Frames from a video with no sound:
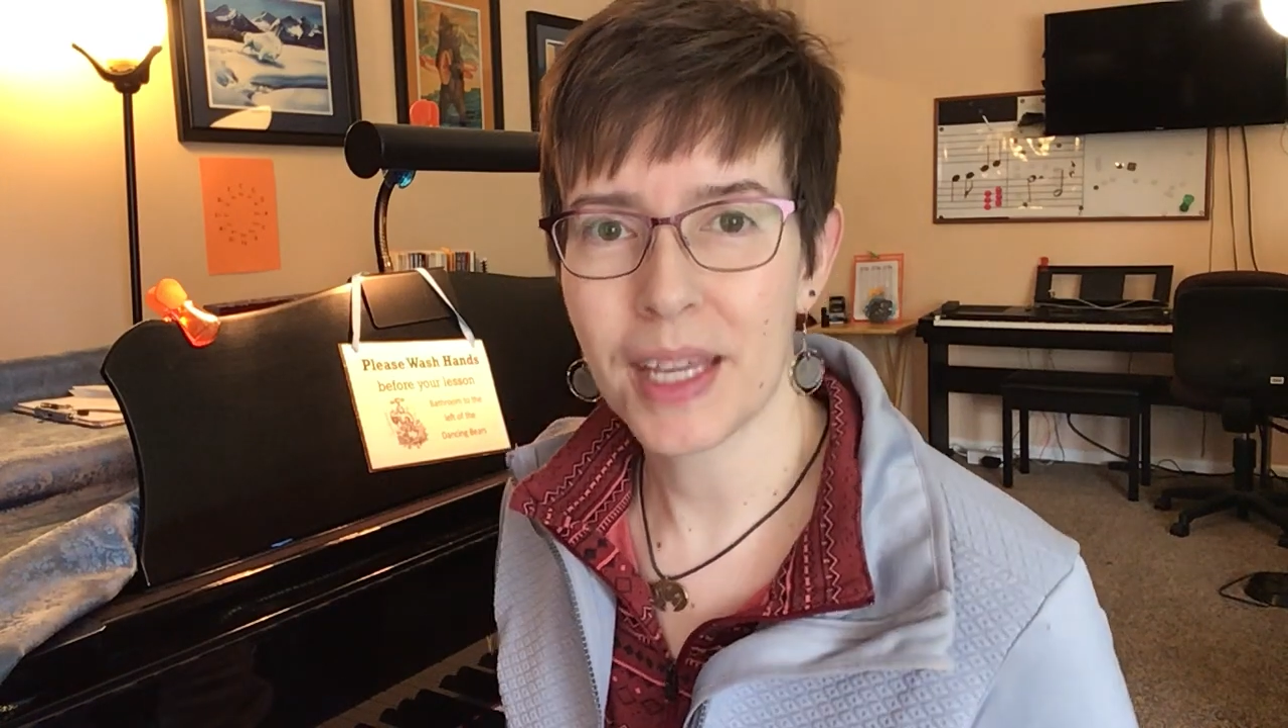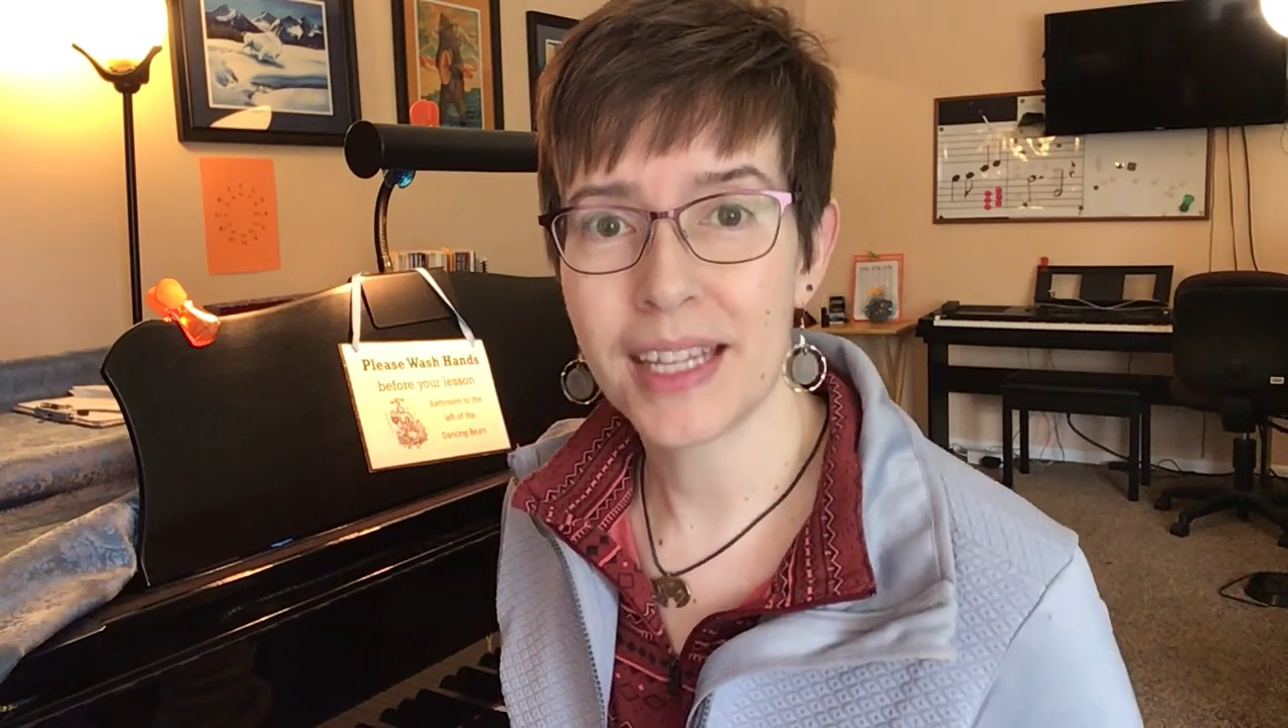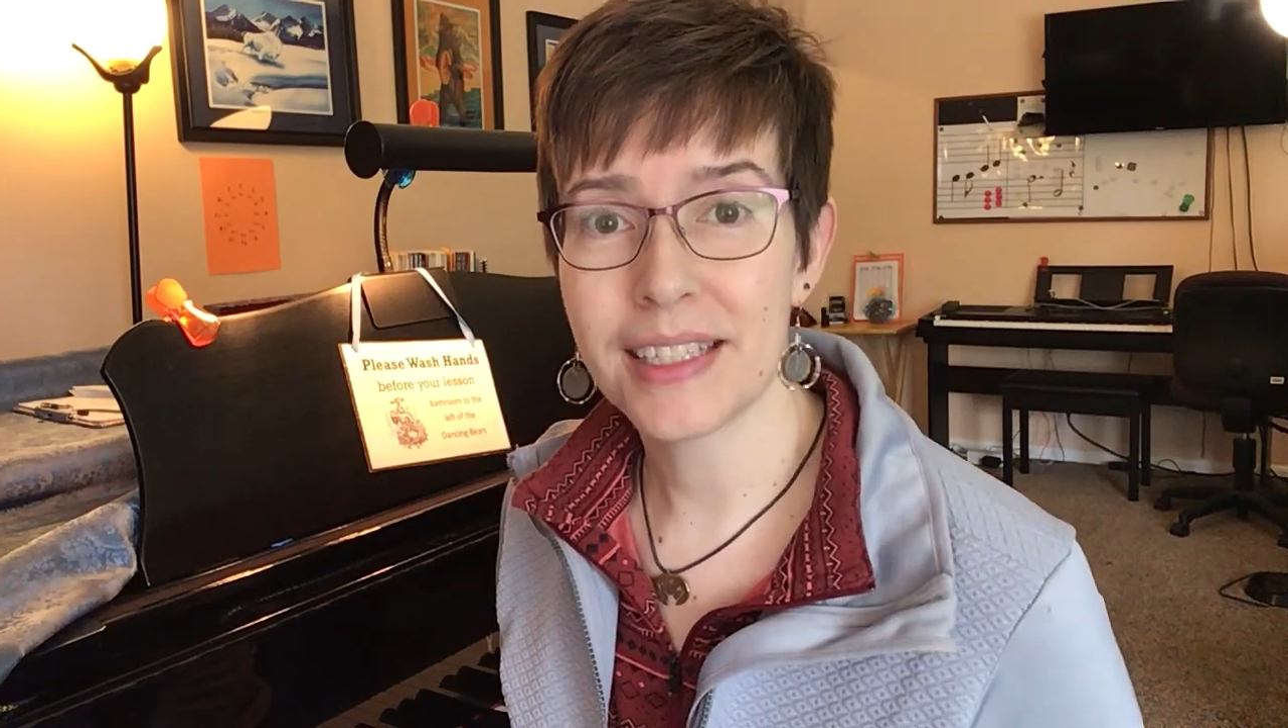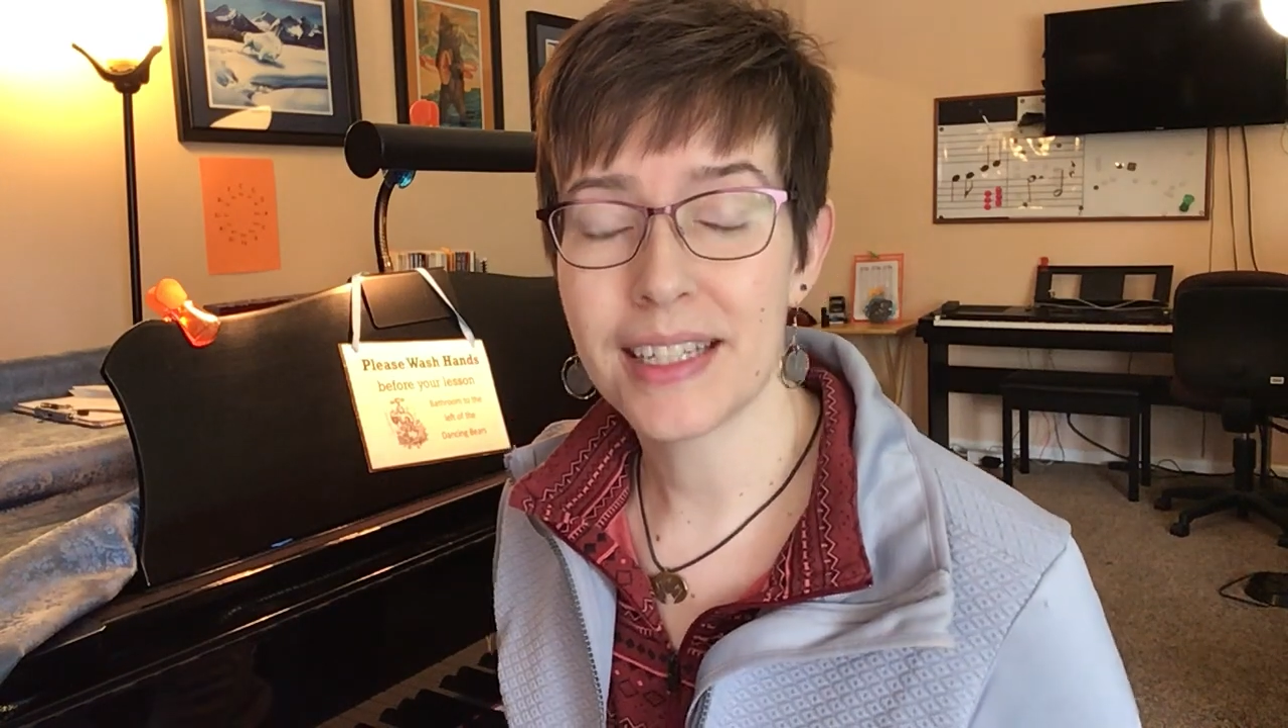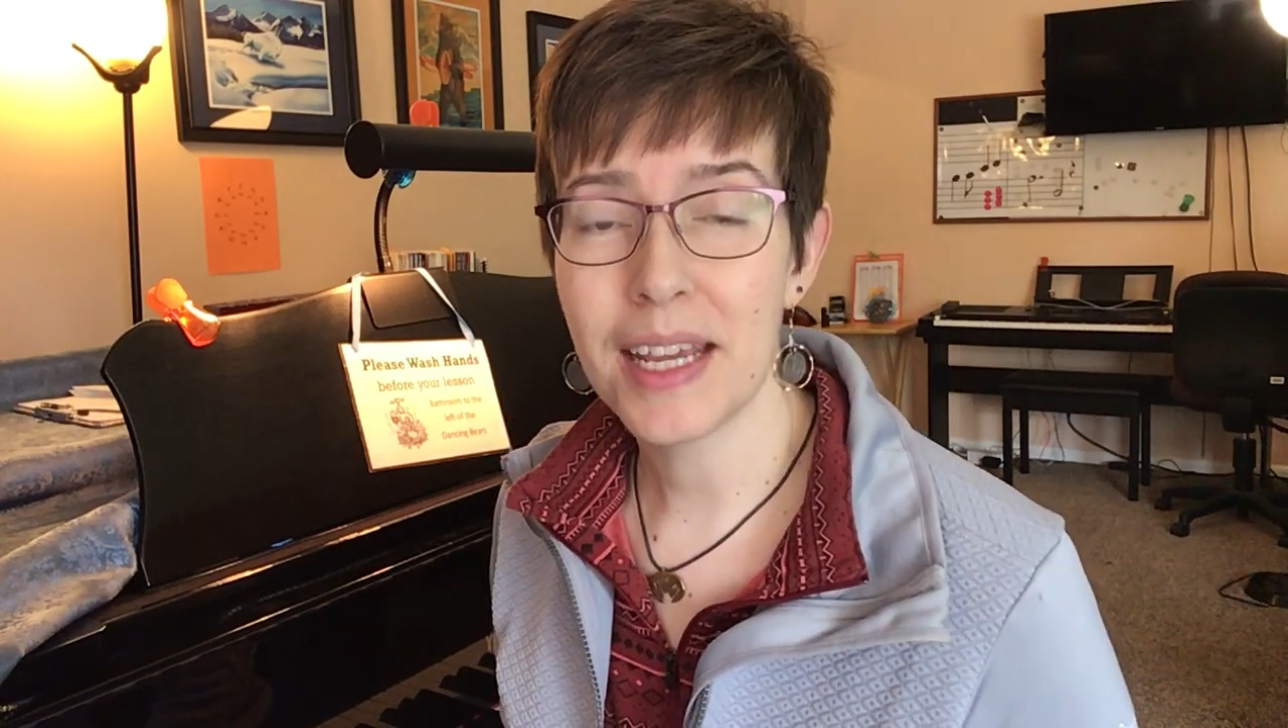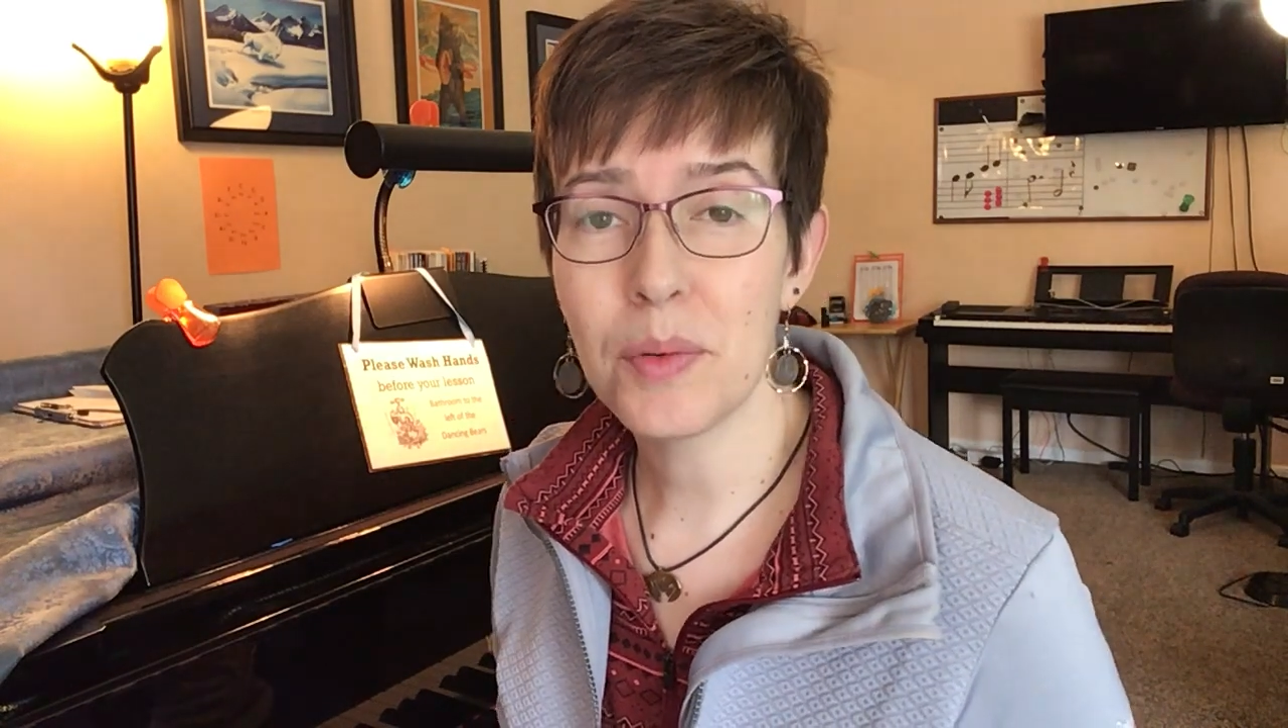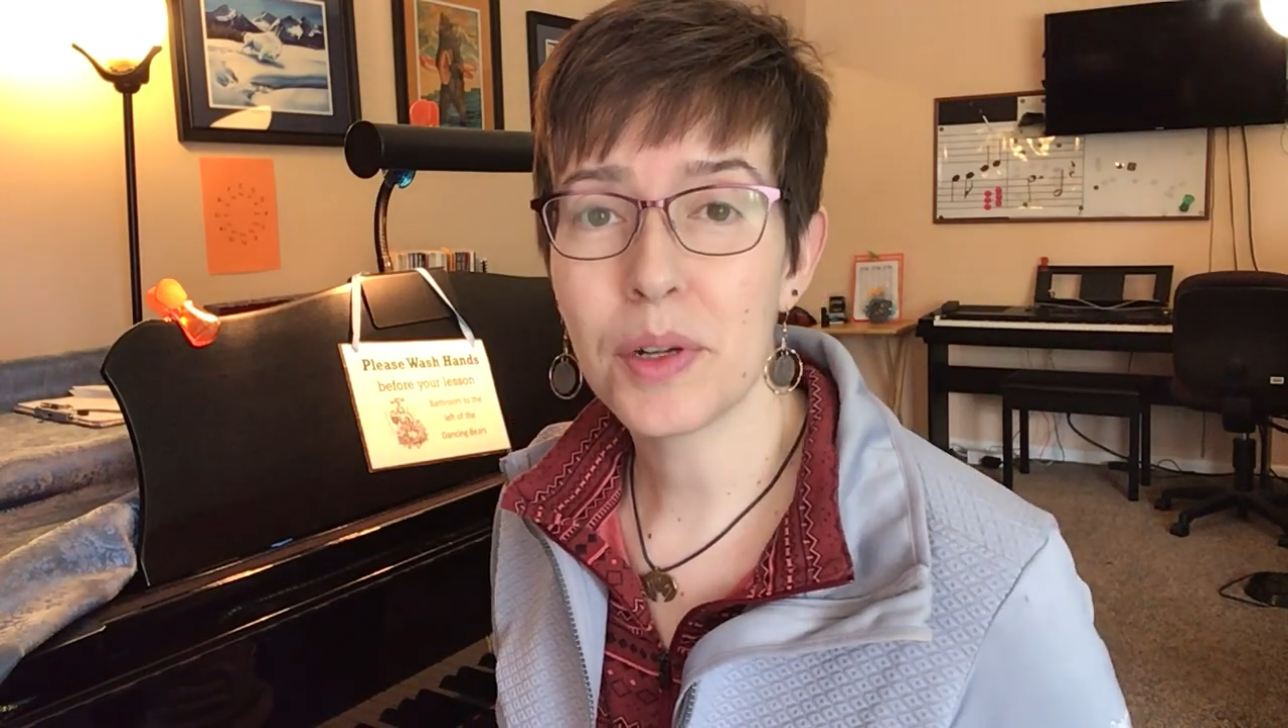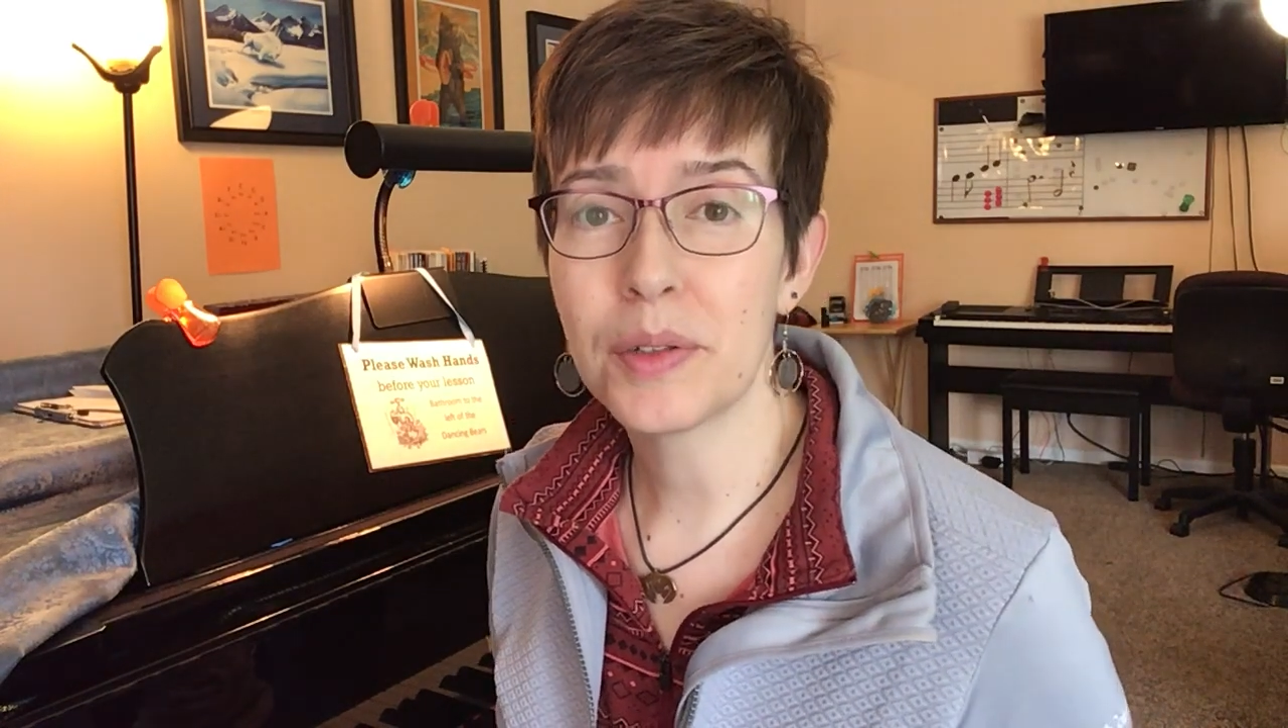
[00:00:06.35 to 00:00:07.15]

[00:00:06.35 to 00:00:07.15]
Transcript: And today we're